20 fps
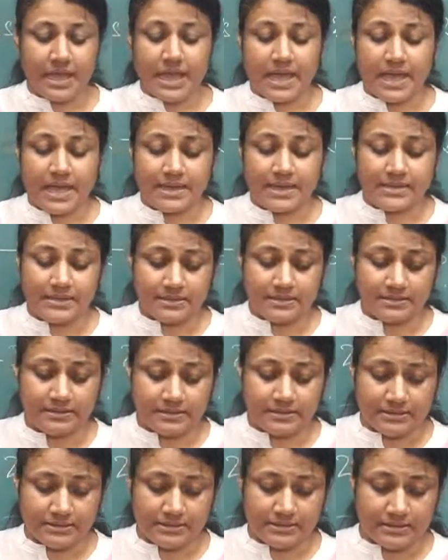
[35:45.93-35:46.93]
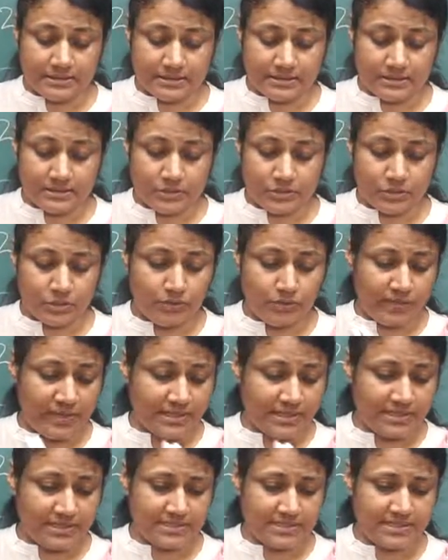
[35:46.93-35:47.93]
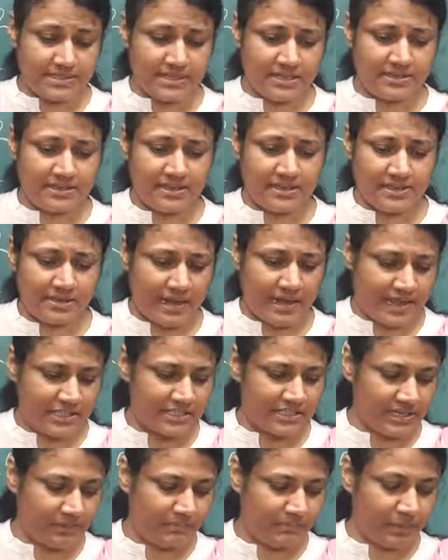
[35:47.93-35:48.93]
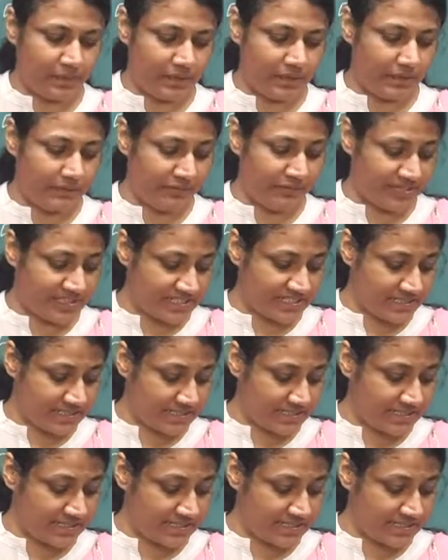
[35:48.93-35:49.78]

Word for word: And uh, so we can see there are actually uh, Festus is